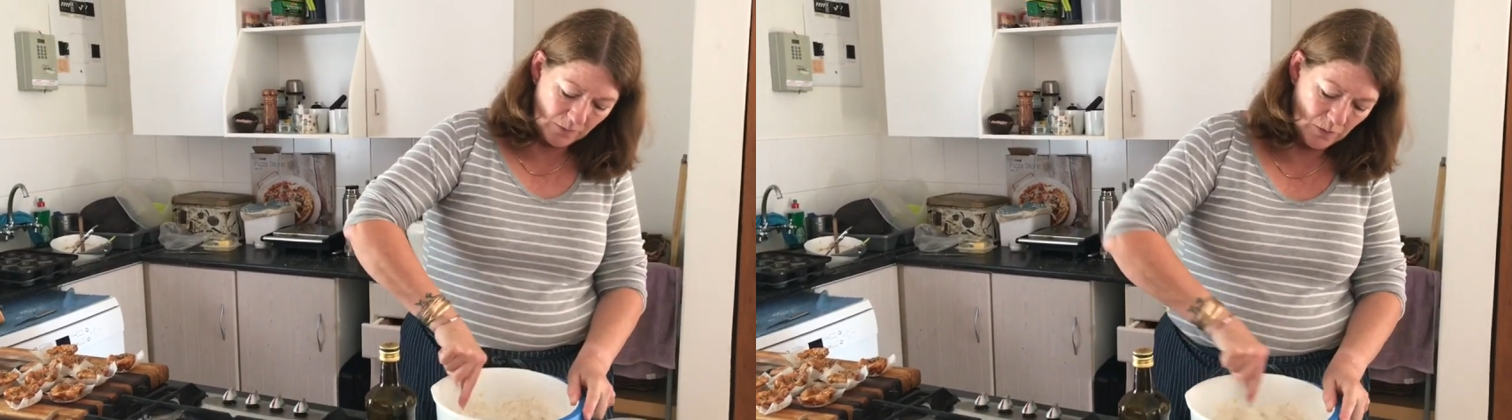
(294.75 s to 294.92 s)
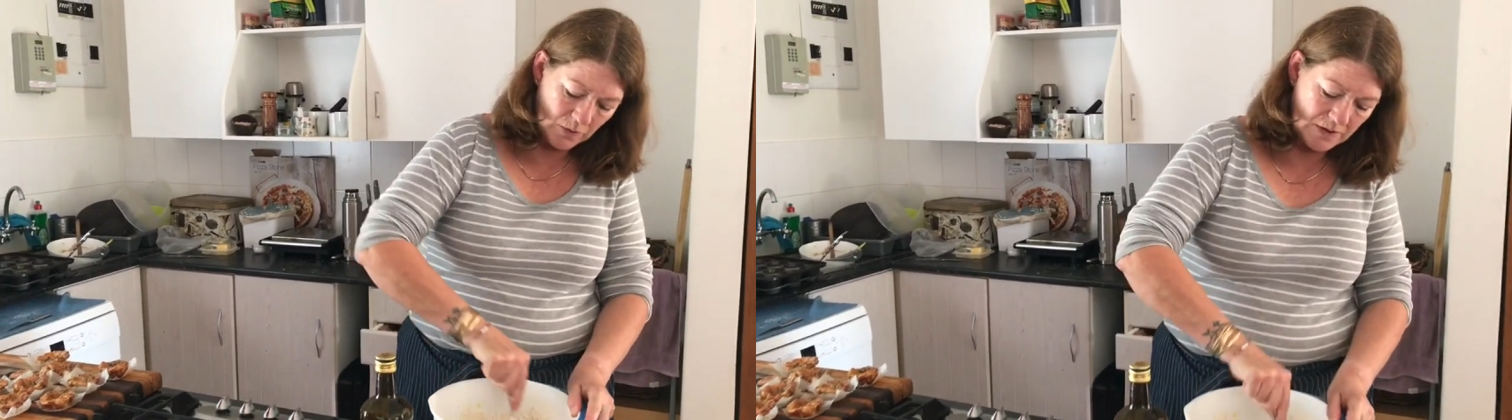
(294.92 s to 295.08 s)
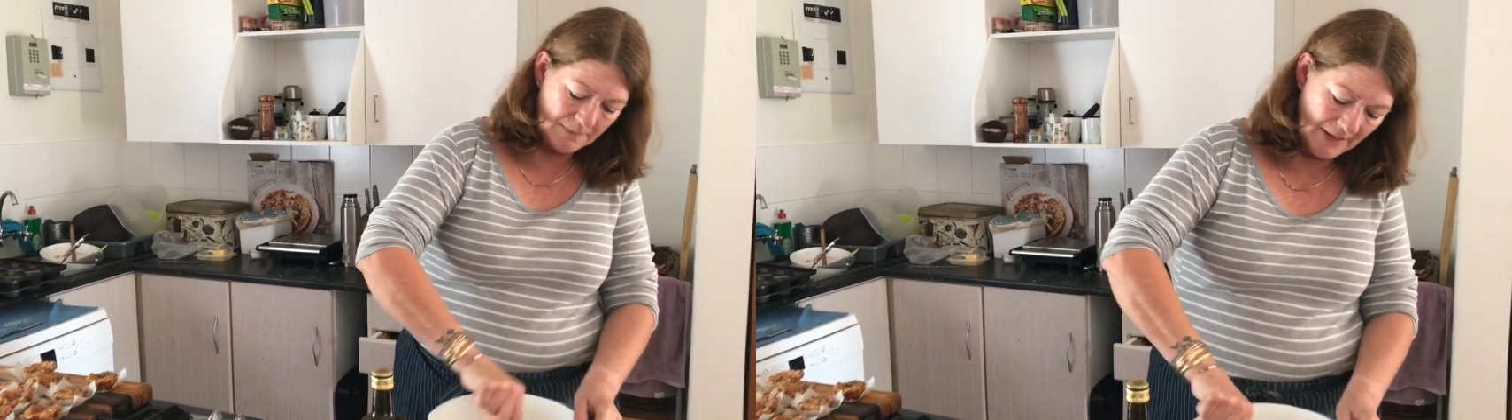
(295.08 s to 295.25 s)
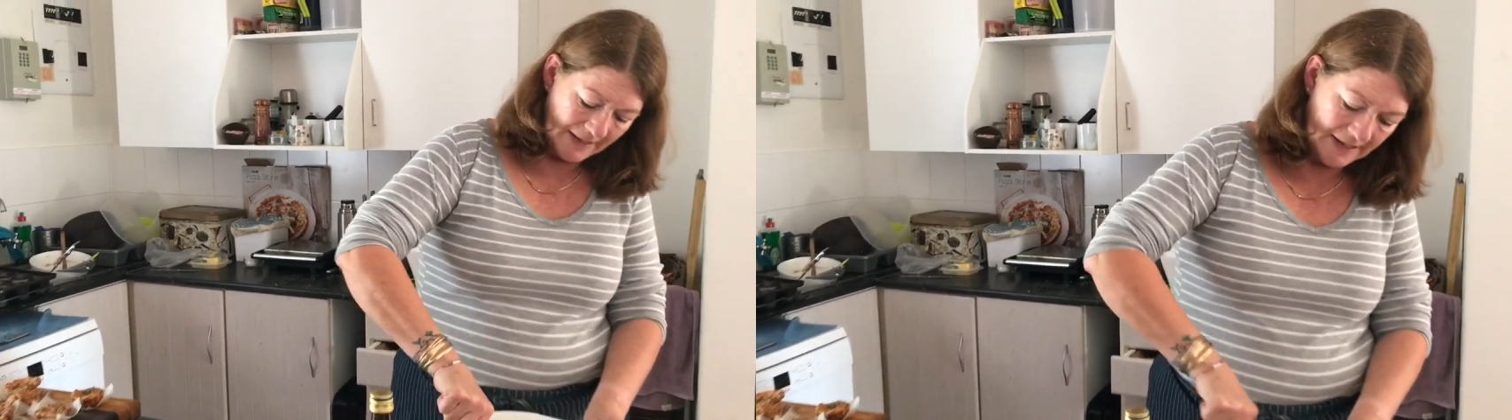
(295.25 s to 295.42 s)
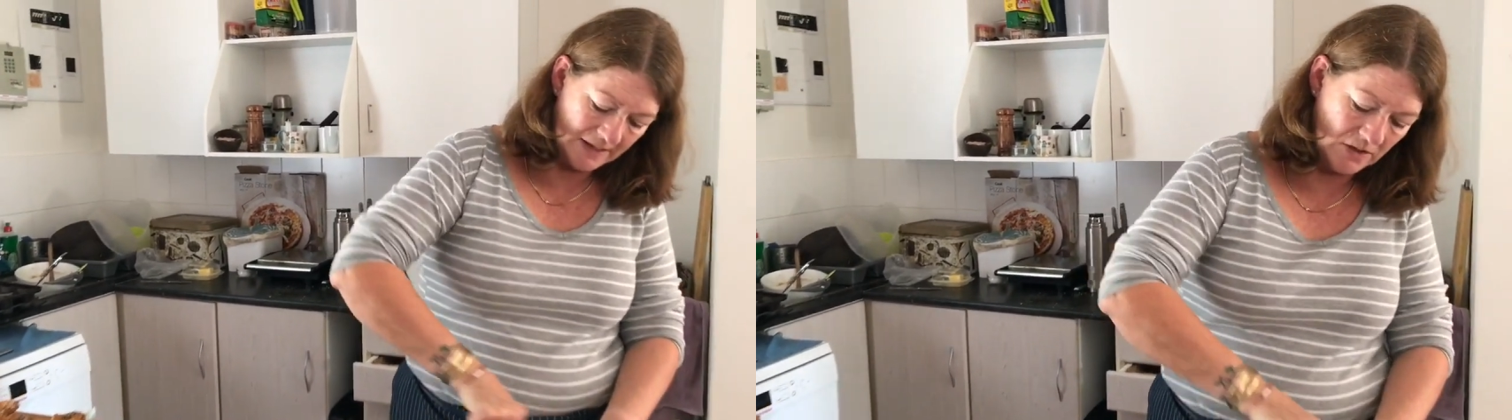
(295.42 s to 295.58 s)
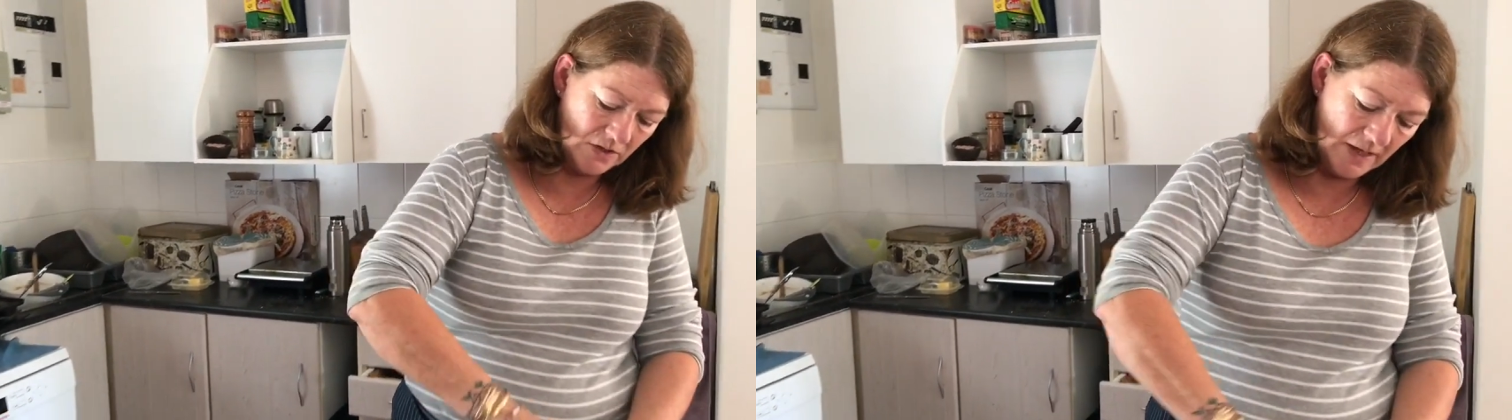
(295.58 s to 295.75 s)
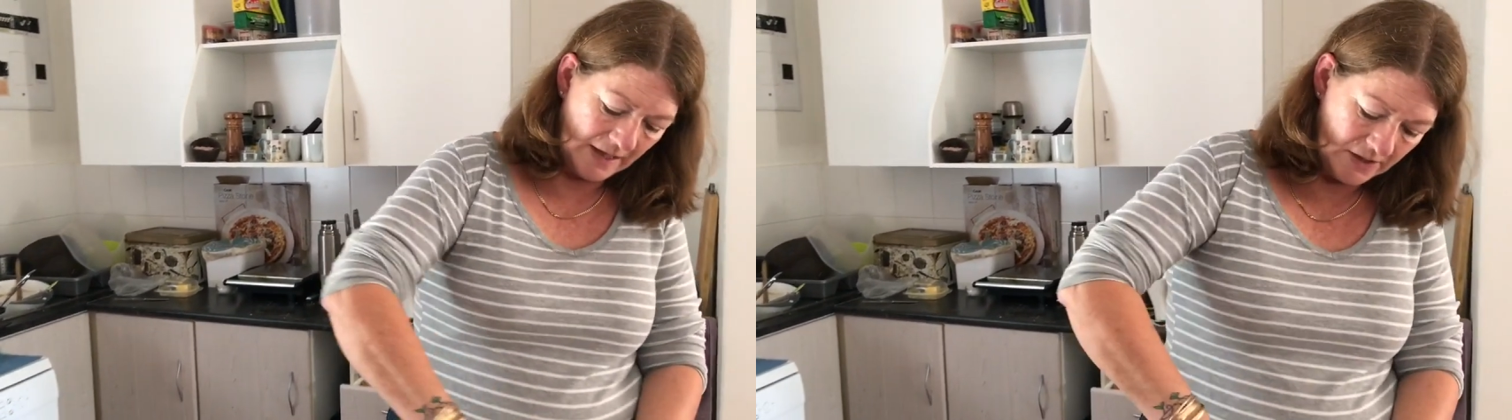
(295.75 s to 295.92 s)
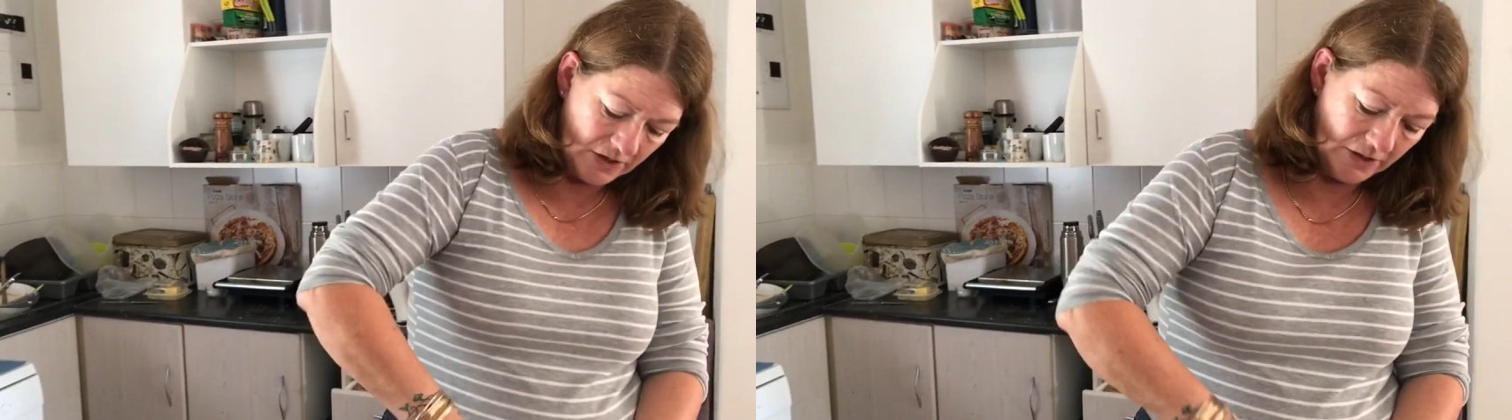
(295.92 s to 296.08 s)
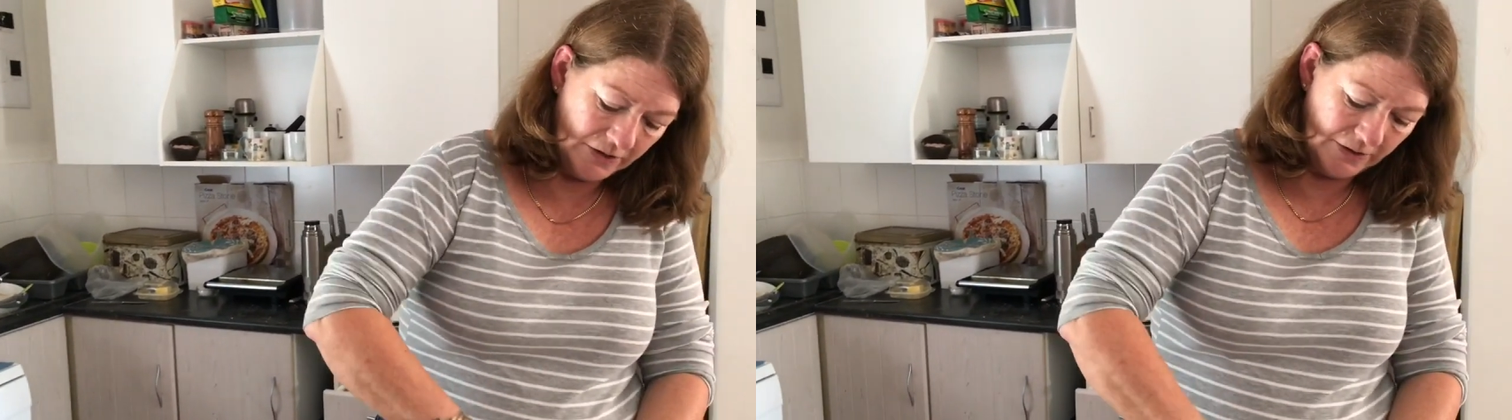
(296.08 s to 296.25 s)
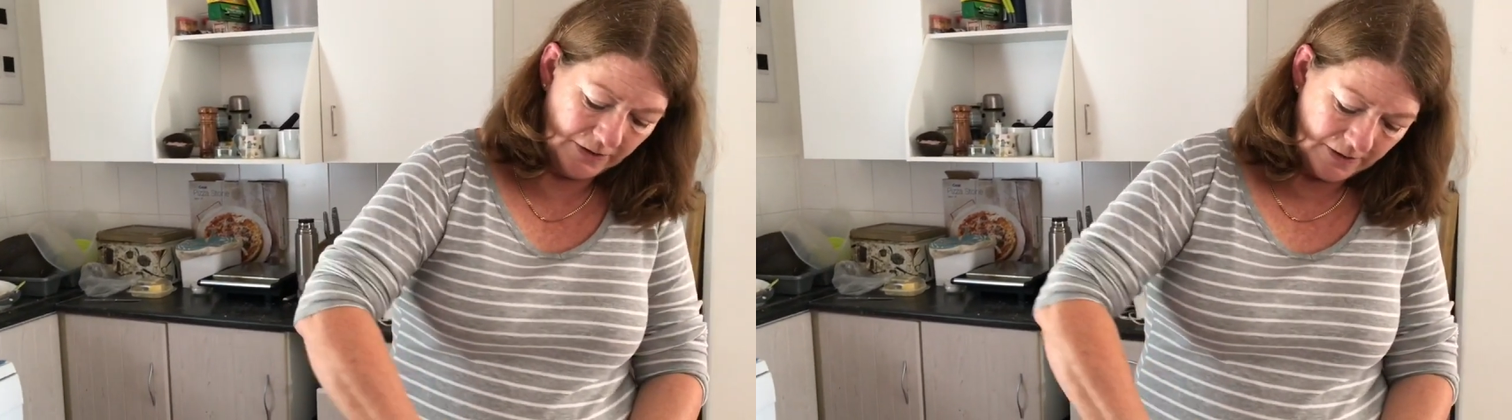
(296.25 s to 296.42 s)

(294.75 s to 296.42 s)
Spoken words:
water back into that dough